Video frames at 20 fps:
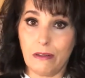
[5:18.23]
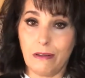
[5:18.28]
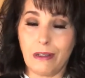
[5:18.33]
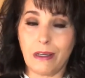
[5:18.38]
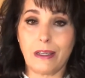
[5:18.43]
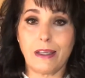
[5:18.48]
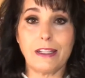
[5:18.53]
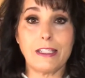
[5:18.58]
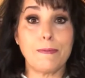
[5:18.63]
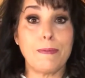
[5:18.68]

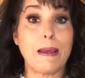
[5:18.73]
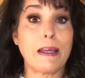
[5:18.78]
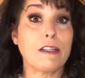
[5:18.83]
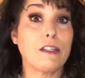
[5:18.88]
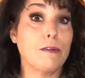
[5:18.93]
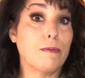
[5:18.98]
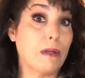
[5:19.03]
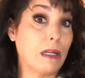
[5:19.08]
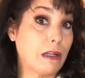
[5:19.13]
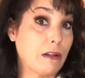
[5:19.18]
That gets back
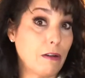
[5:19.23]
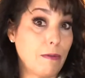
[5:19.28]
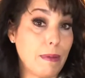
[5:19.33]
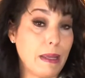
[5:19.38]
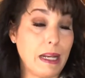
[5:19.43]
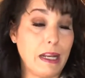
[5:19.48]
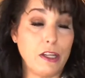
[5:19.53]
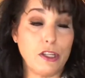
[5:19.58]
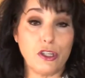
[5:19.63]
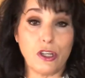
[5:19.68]
to
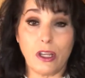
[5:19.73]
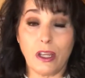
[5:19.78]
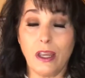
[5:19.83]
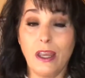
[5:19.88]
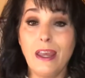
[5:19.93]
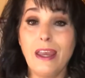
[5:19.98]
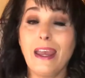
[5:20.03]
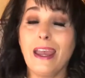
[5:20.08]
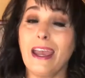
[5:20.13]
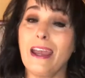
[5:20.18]
micromanaging.
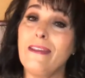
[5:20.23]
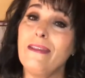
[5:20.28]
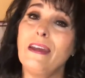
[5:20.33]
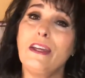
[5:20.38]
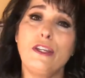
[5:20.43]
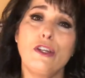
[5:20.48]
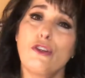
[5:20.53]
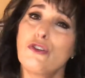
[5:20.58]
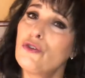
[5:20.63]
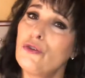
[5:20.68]
And
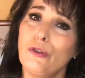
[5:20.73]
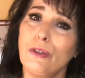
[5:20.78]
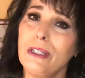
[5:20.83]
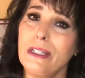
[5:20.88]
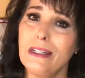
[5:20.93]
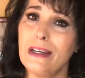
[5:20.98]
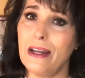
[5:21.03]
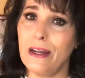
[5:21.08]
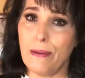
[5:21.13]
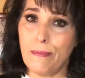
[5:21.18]
then you're truly
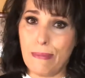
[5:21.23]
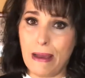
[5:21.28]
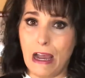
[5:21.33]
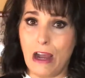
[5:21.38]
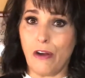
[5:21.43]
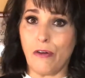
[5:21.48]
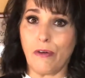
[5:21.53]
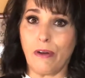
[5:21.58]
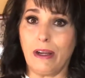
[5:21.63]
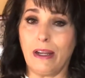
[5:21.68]
not
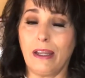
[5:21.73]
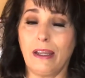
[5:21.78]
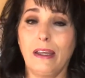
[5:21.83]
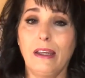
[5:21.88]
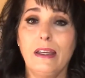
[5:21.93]
empowering.